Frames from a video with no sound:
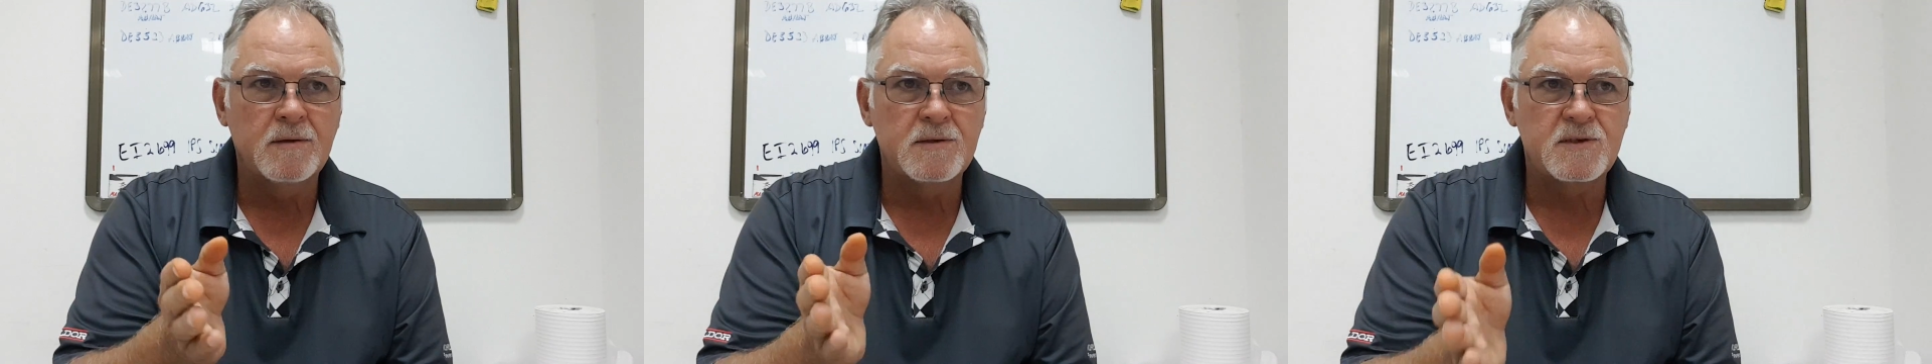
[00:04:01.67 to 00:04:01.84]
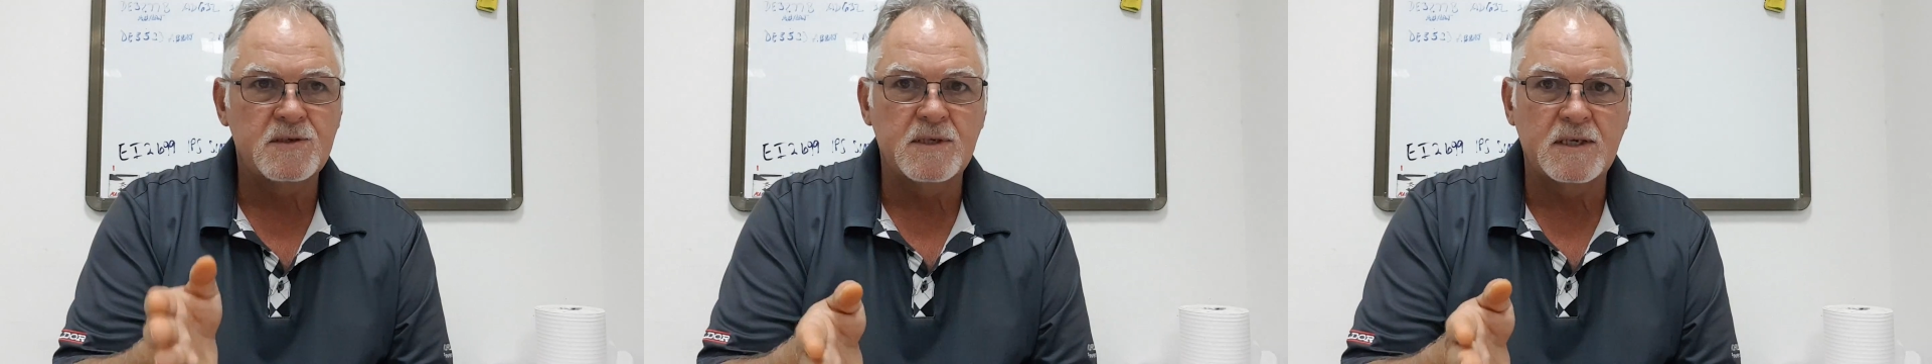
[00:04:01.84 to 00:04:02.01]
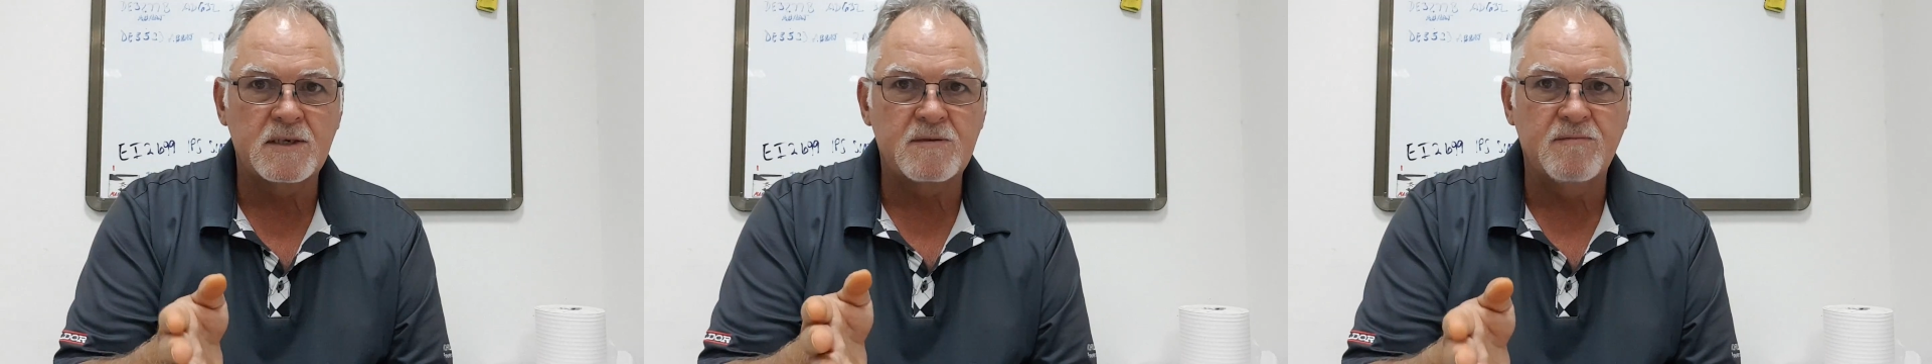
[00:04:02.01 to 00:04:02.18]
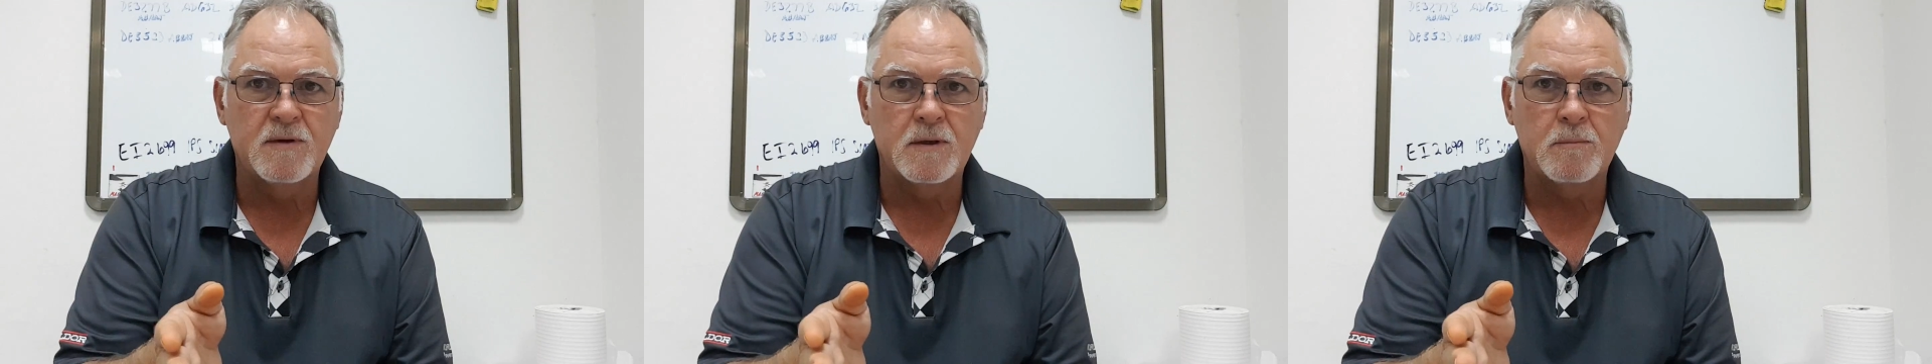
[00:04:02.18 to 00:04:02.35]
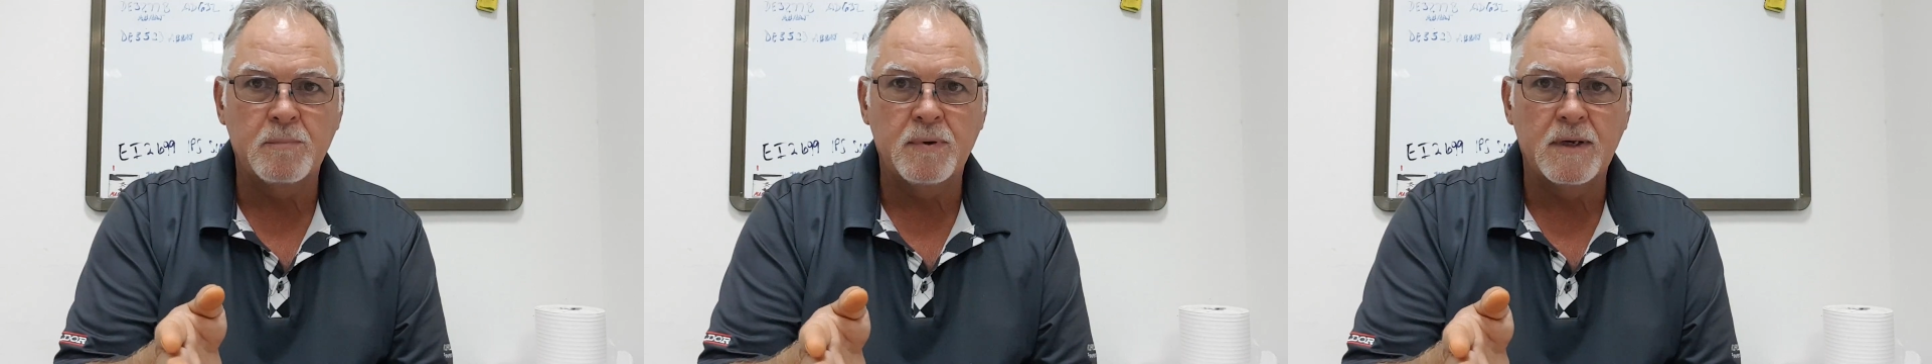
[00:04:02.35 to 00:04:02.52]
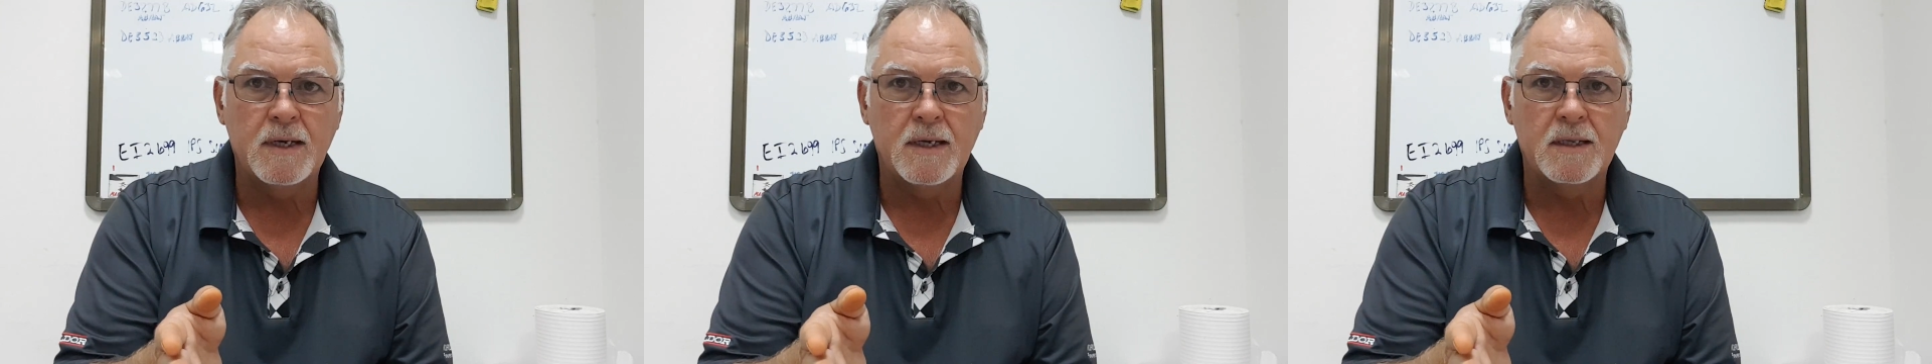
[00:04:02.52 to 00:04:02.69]

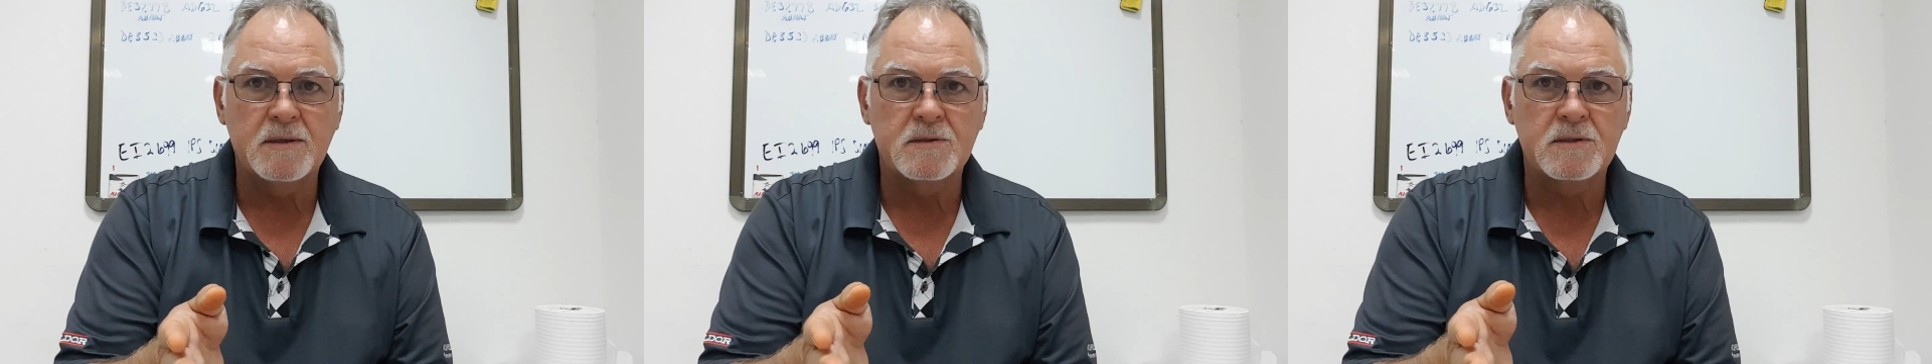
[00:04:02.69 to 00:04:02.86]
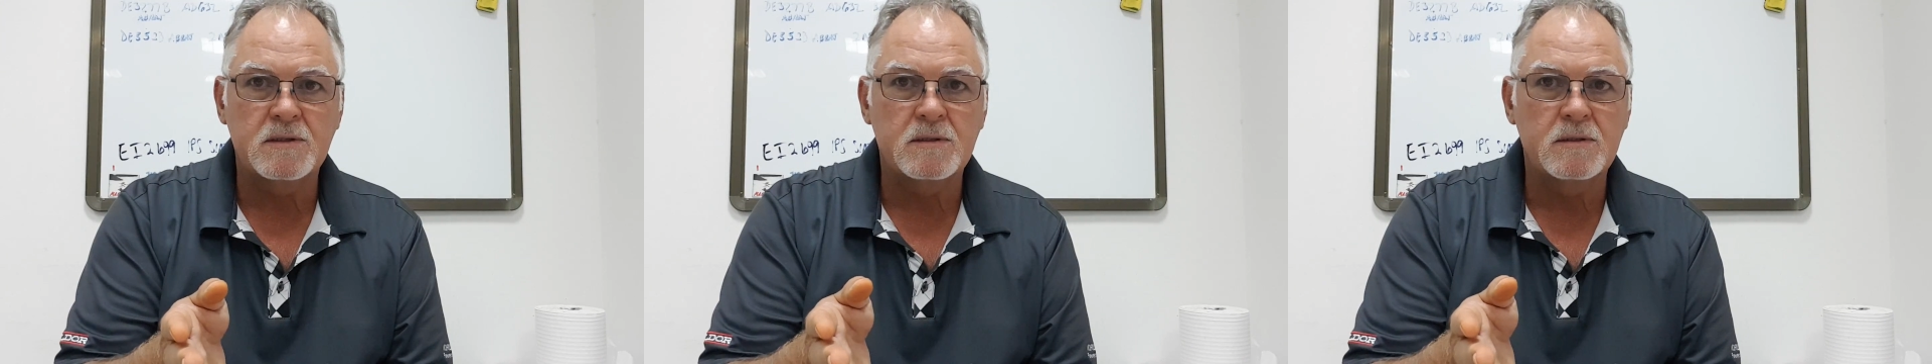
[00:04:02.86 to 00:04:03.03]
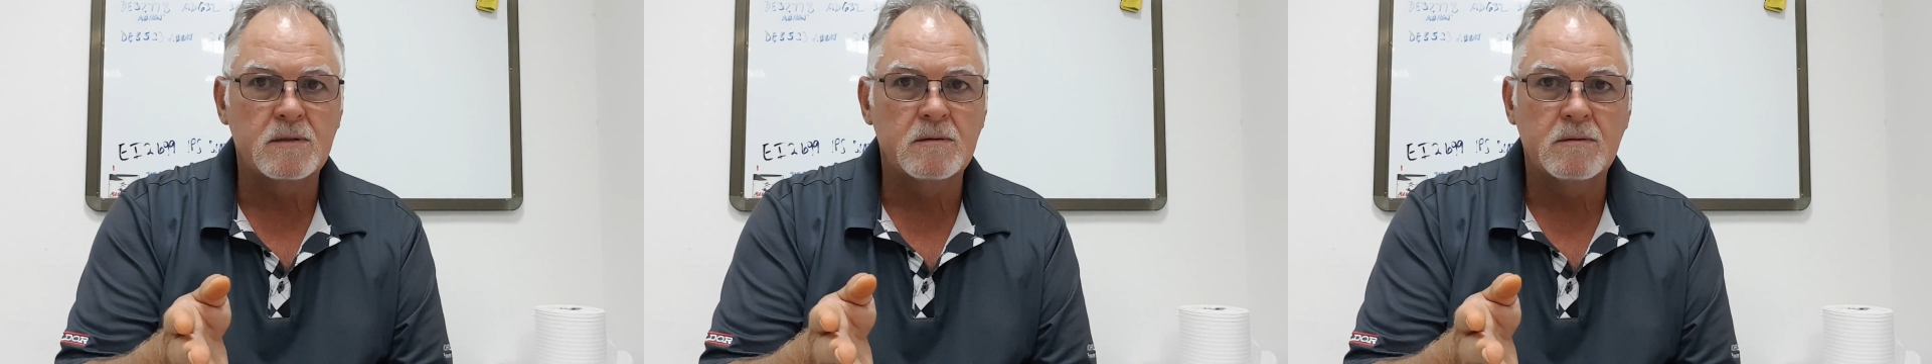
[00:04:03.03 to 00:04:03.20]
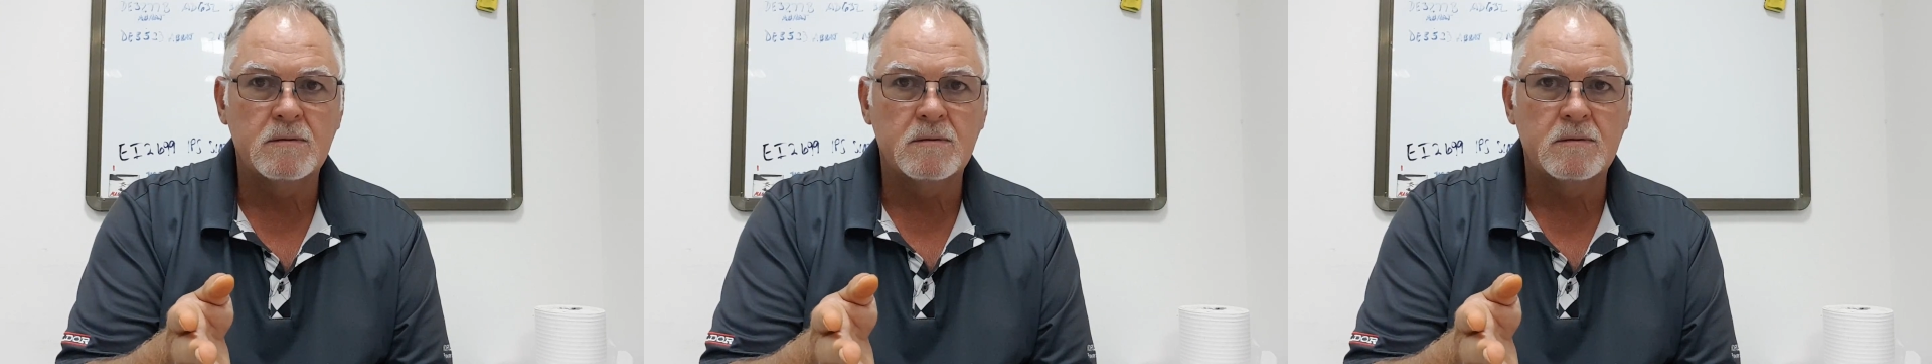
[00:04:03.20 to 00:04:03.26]
6-foot putts